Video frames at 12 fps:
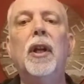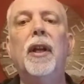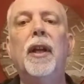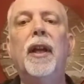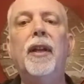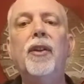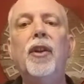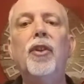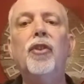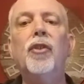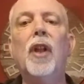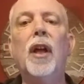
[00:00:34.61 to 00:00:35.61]
In
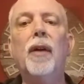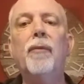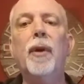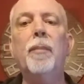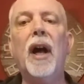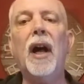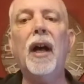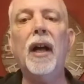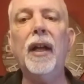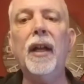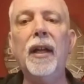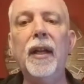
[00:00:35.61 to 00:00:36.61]
his love
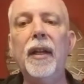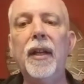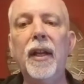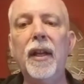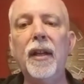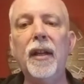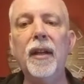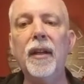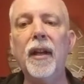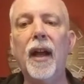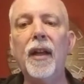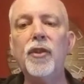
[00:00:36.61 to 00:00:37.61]

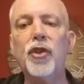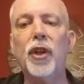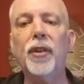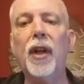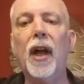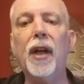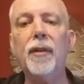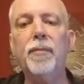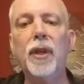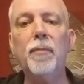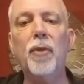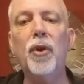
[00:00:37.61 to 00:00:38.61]
abiding, I shall not
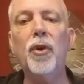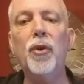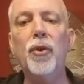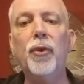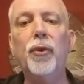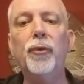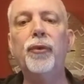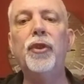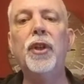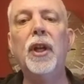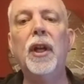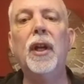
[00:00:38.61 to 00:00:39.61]
be
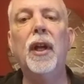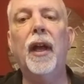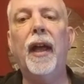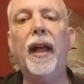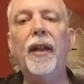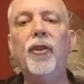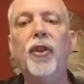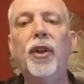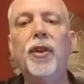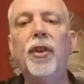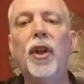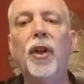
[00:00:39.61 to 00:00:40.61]
moved. And
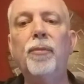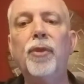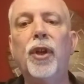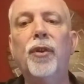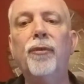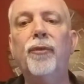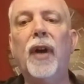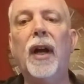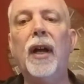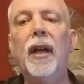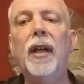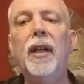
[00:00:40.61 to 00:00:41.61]
in him
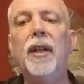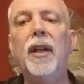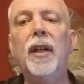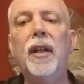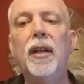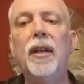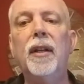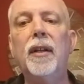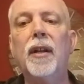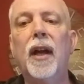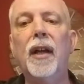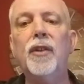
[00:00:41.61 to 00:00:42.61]

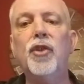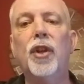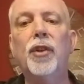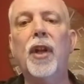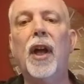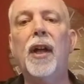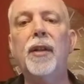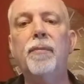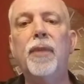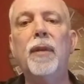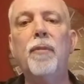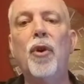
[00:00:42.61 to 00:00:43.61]
confiding, I shall
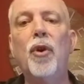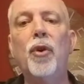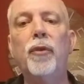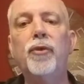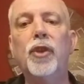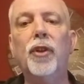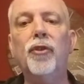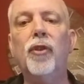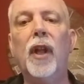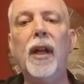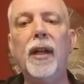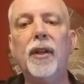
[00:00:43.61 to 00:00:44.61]
not be moved. Just
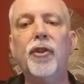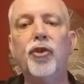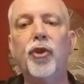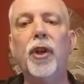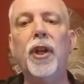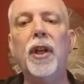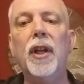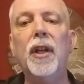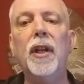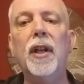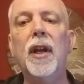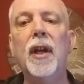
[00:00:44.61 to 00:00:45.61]
like a tree
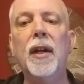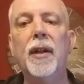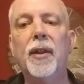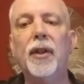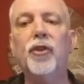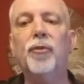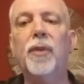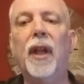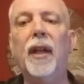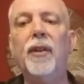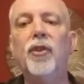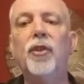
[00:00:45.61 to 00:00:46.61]
that's
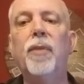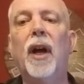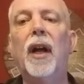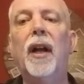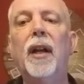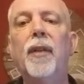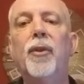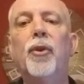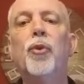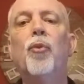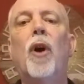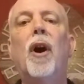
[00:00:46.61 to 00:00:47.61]
planted by
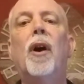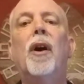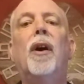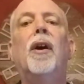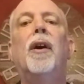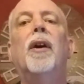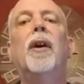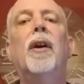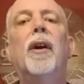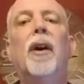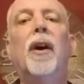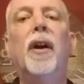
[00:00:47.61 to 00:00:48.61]
the
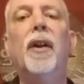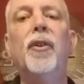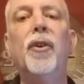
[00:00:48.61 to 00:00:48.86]
waters,